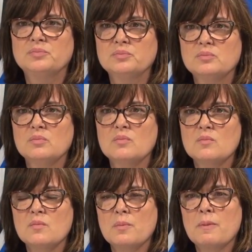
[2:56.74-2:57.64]

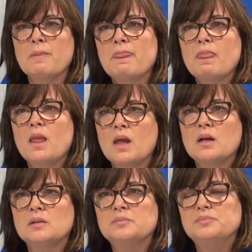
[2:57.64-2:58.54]
26 years, that's
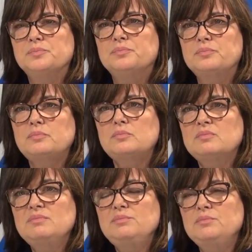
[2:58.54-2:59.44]
26 teams, all
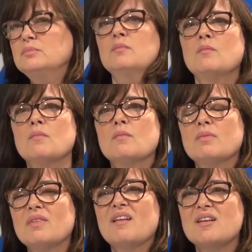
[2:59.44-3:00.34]
those players, all
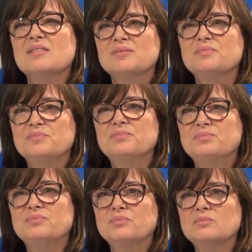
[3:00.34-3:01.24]
those coaches, all
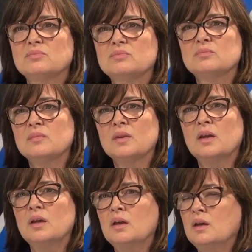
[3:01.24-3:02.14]
those administrators that you
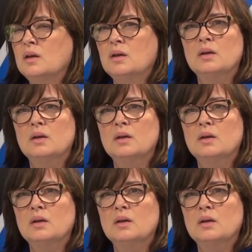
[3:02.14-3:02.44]
got to work with